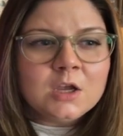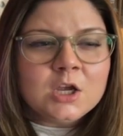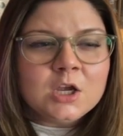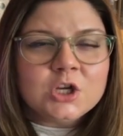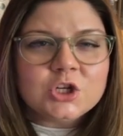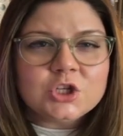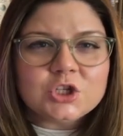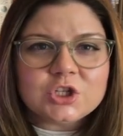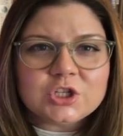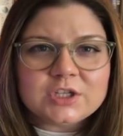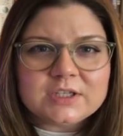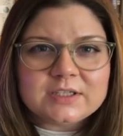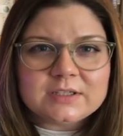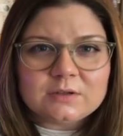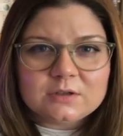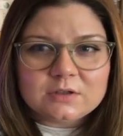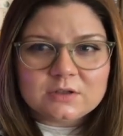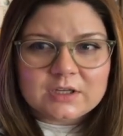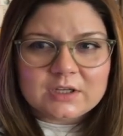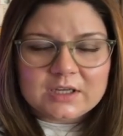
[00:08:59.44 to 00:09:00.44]

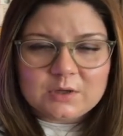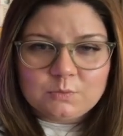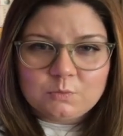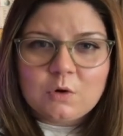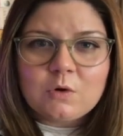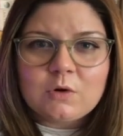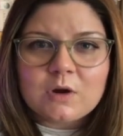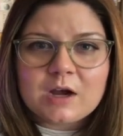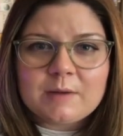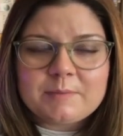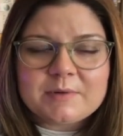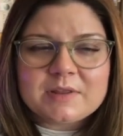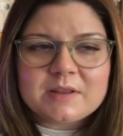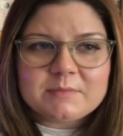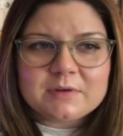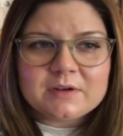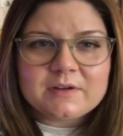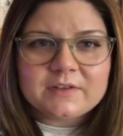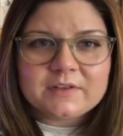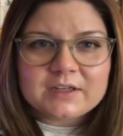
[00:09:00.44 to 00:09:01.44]
he woke up in the
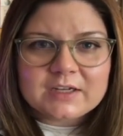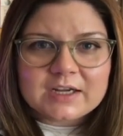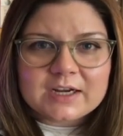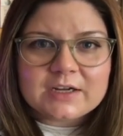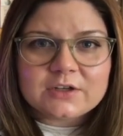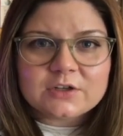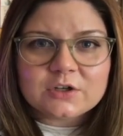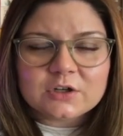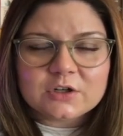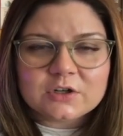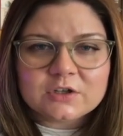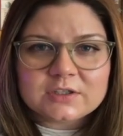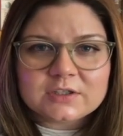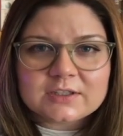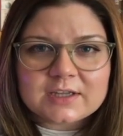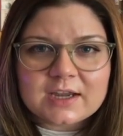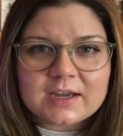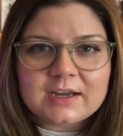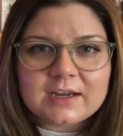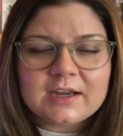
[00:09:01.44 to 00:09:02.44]
middle of the night to her
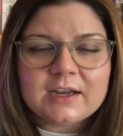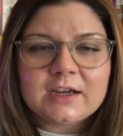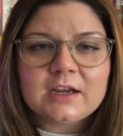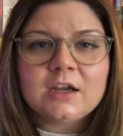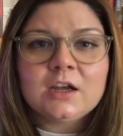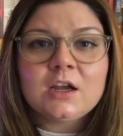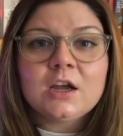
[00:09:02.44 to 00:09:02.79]
saying,